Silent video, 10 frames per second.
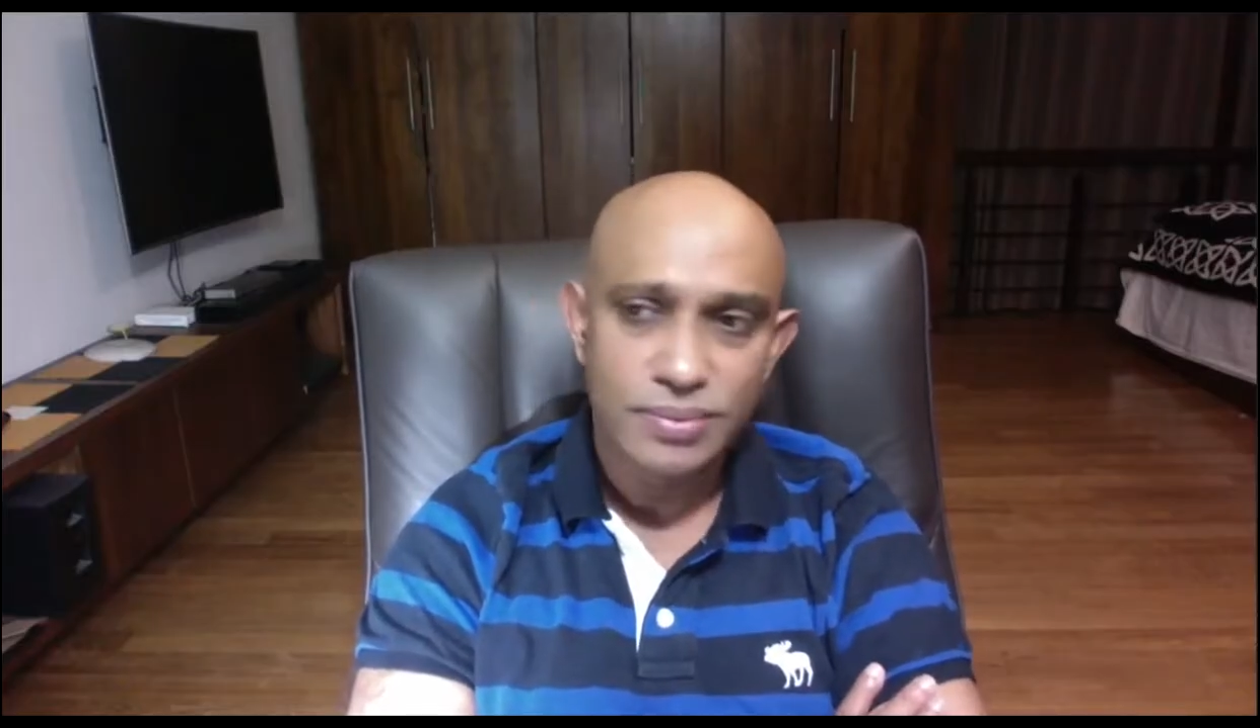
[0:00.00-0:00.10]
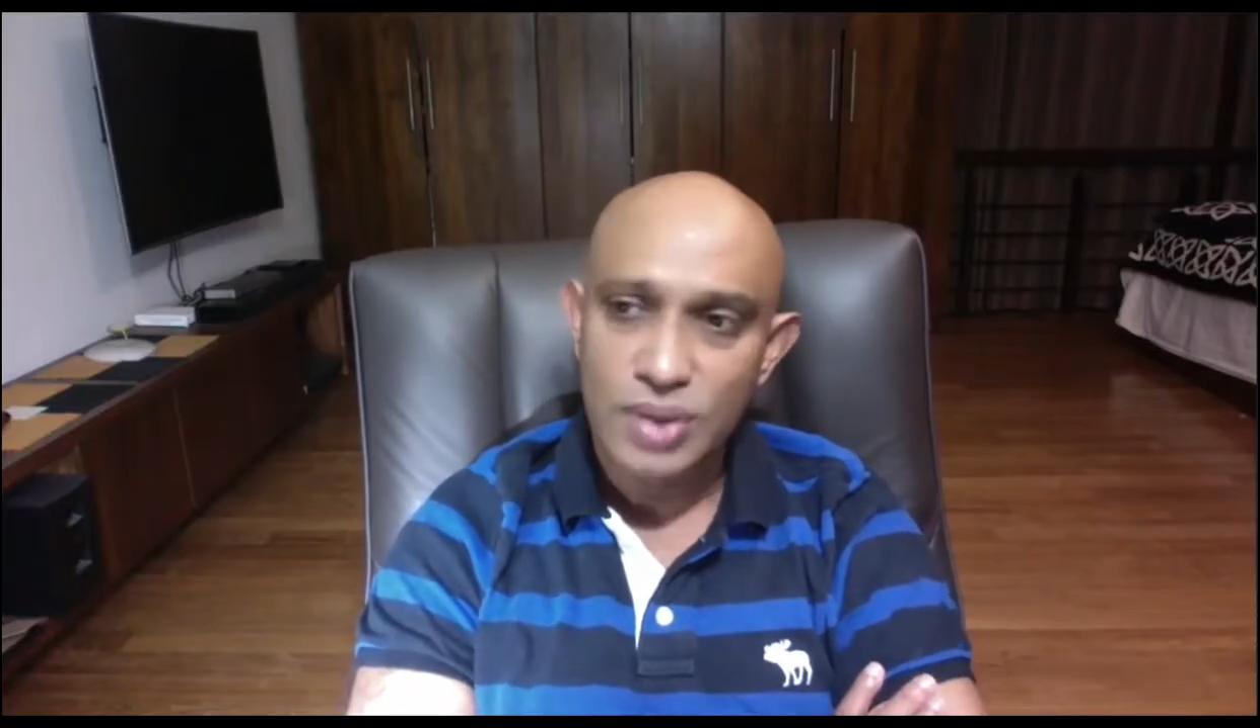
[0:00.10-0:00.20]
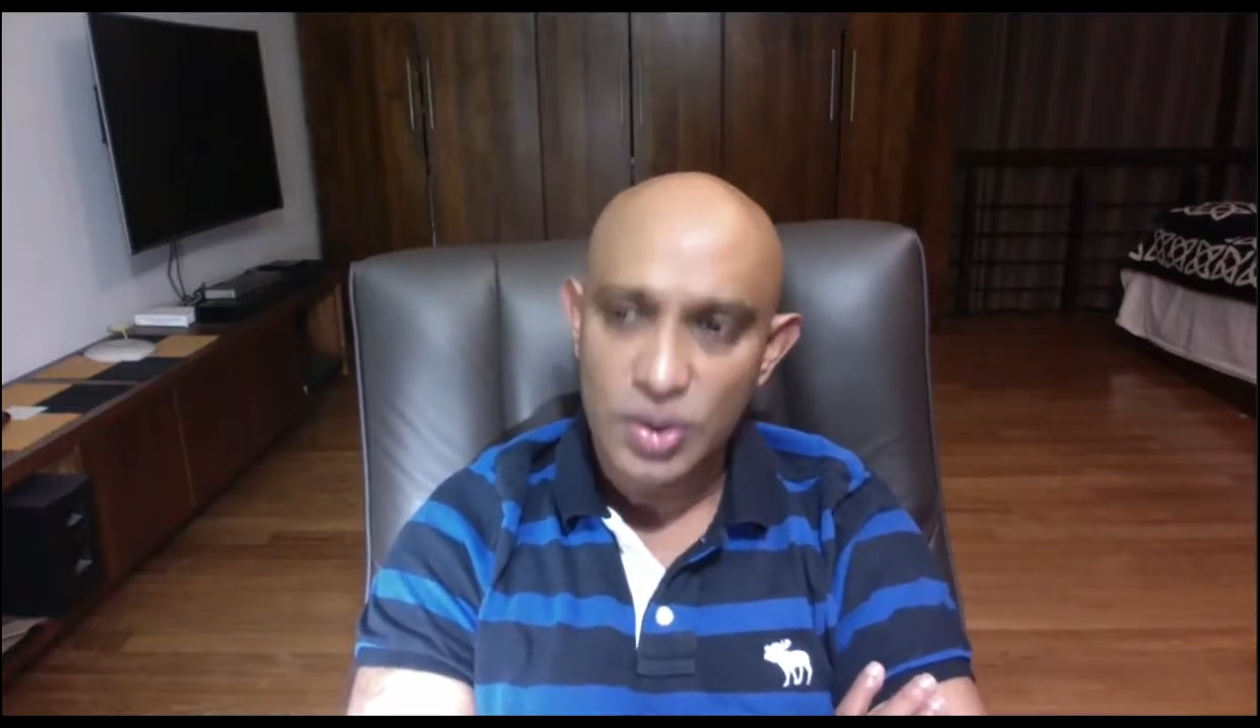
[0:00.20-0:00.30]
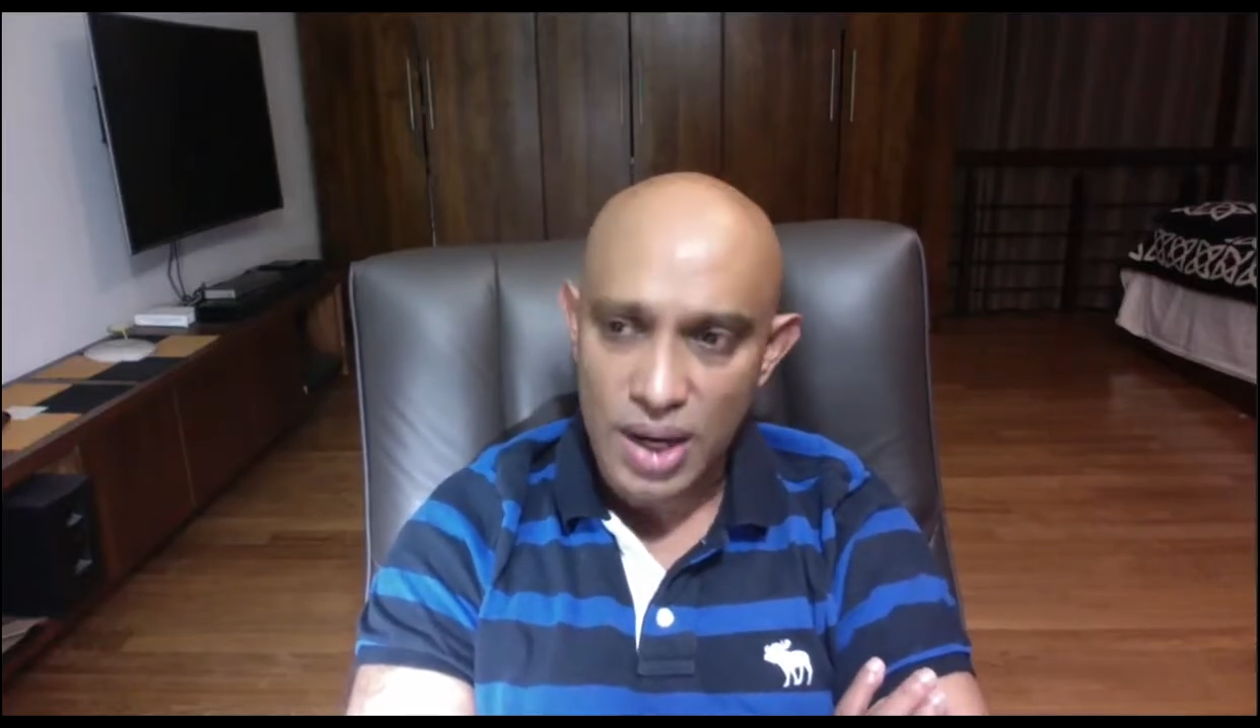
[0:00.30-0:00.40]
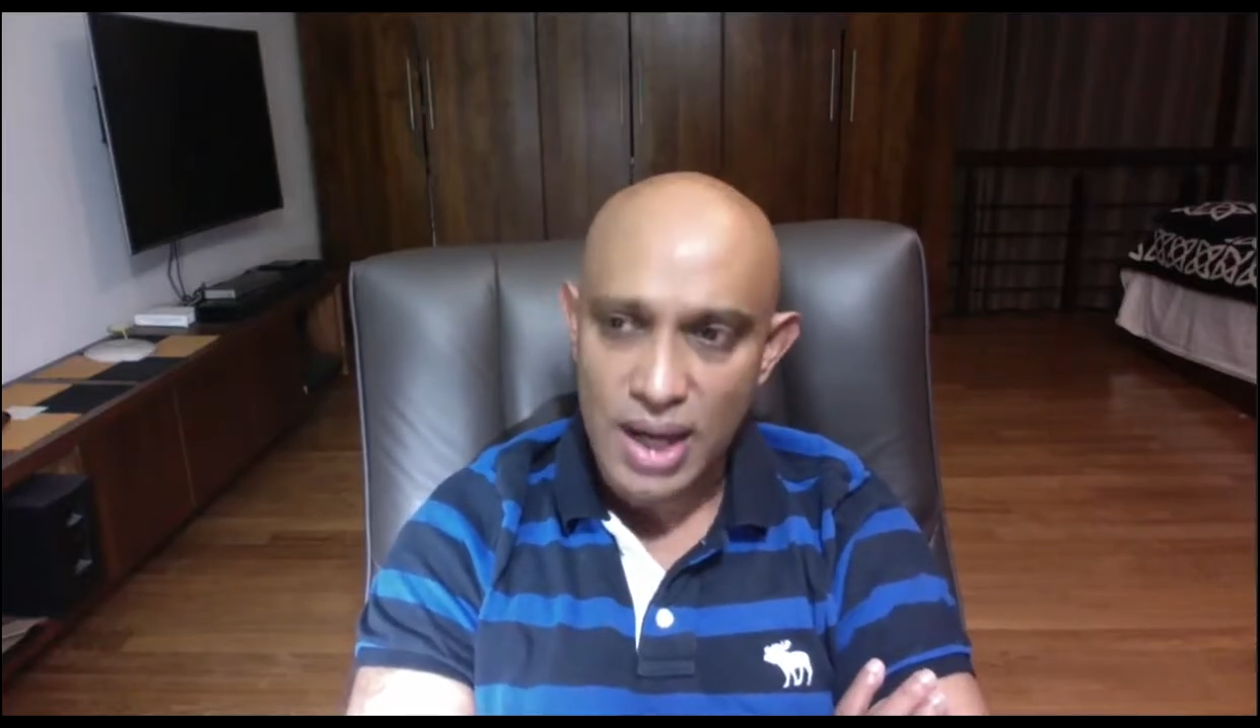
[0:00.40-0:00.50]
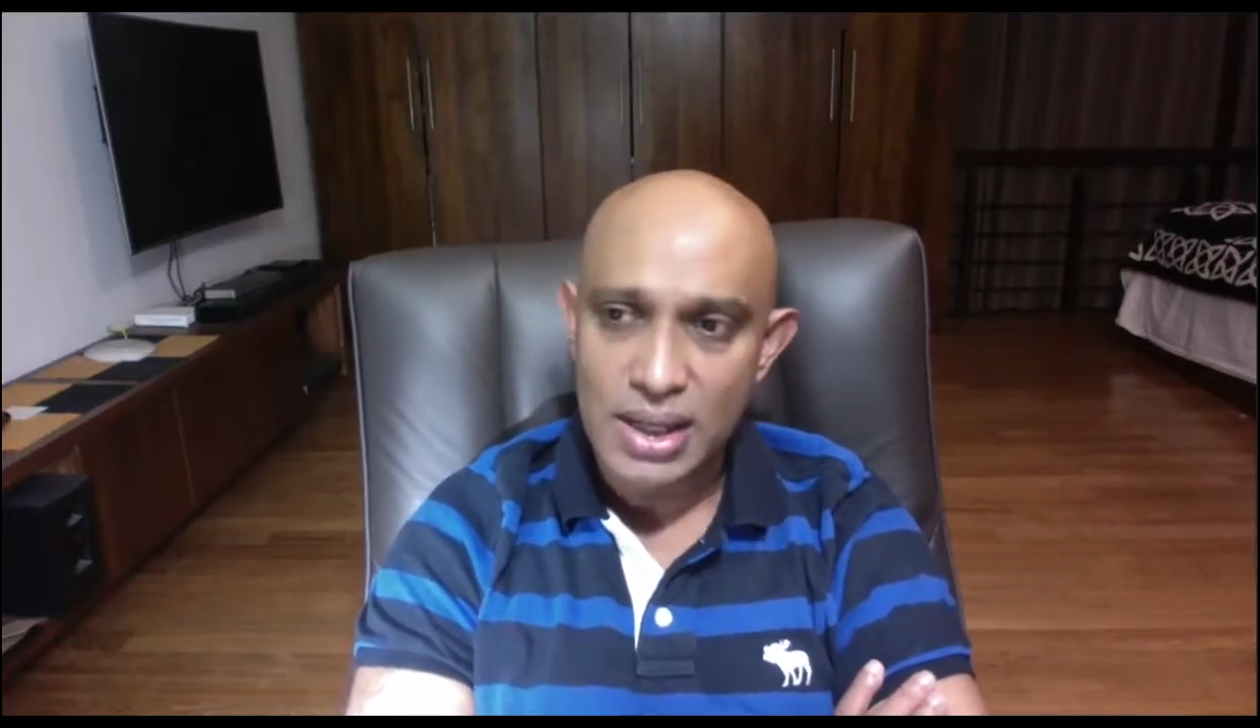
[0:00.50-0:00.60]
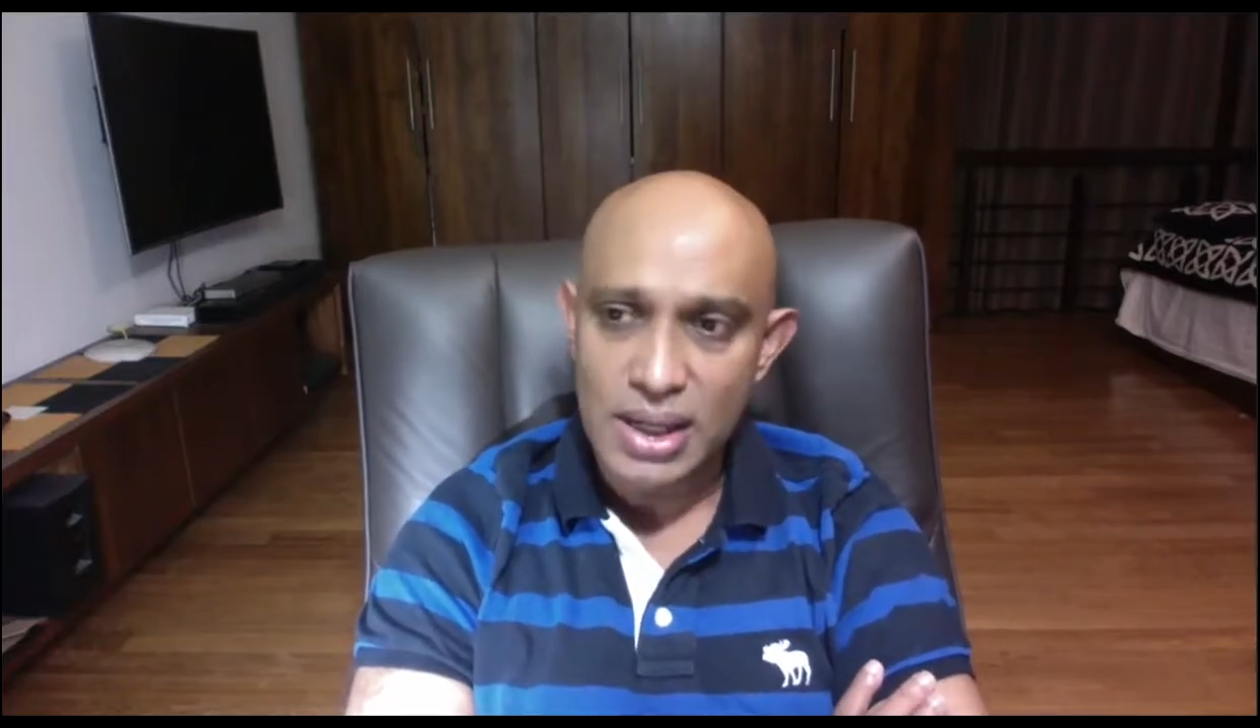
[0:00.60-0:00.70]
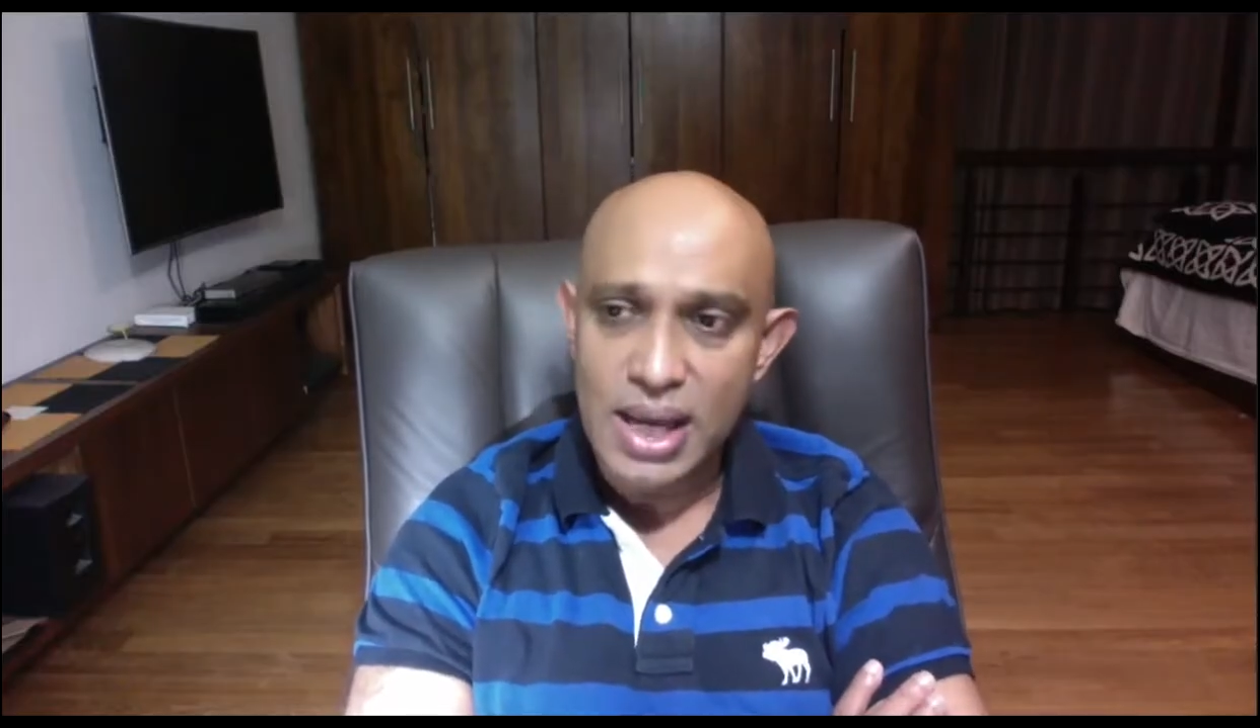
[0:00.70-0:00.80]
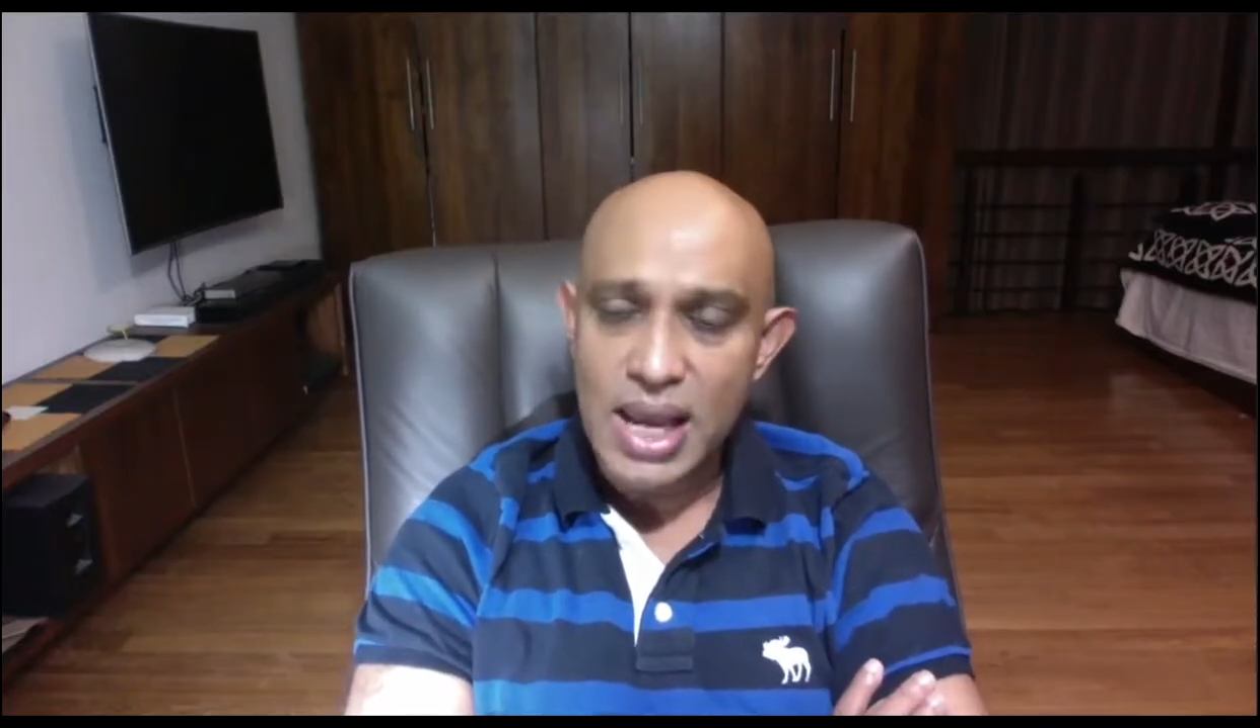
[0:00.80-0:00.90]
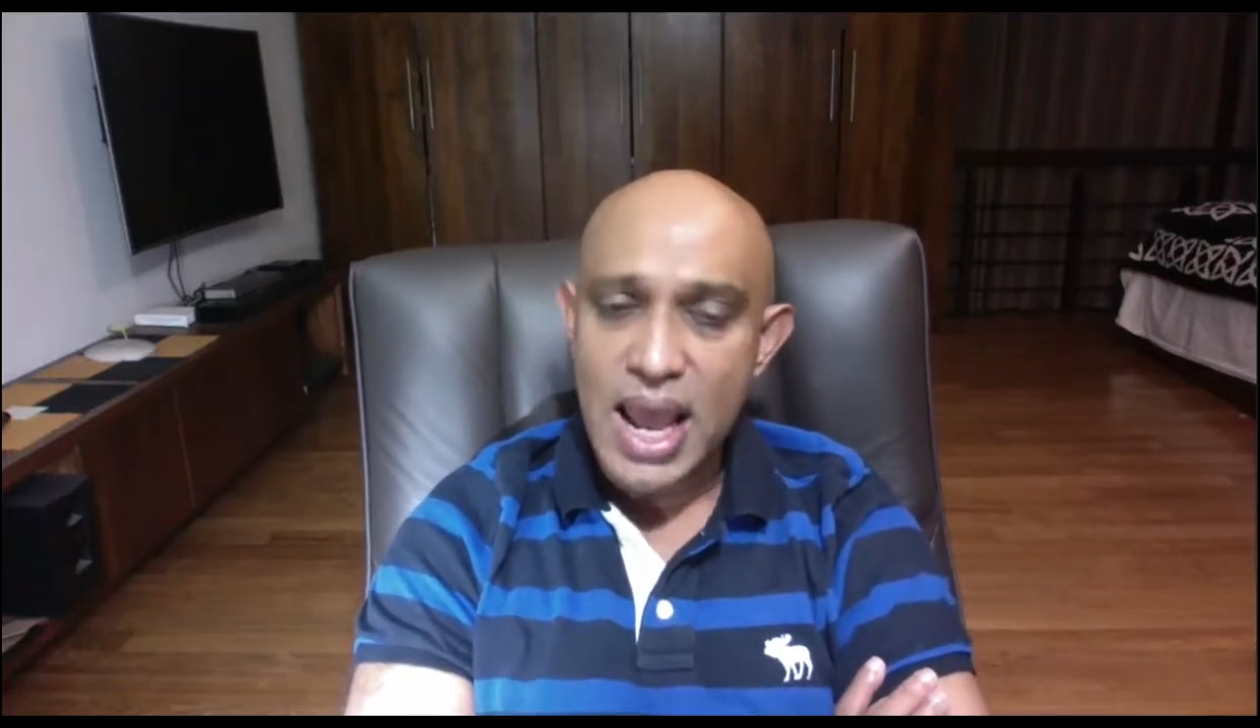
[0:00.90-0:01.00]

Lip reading: right?